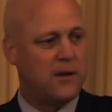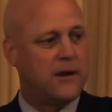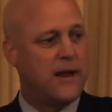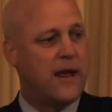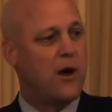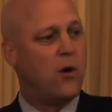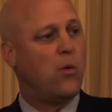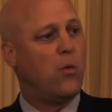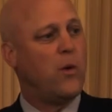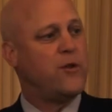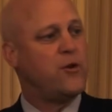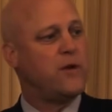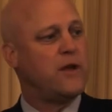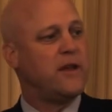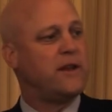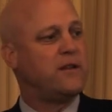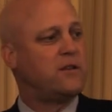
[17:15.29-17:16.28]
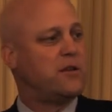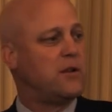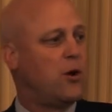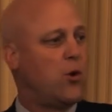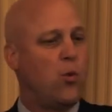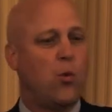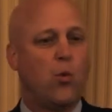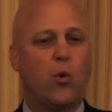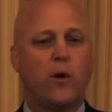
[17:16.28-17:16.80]
Now, when you get into
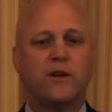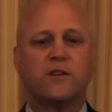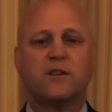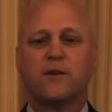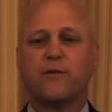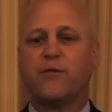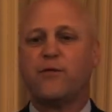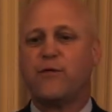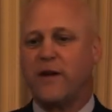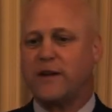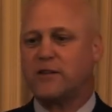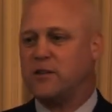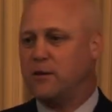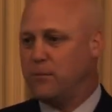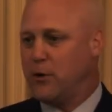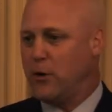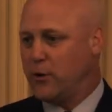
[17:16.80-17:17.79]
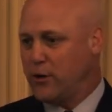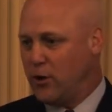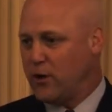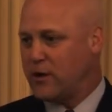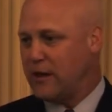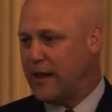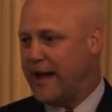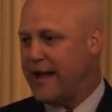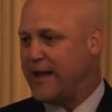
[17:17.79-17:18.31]
what does the fix-it mode
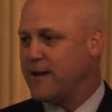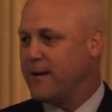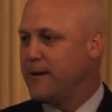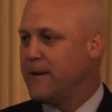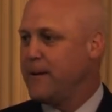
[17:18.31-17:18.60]
look like,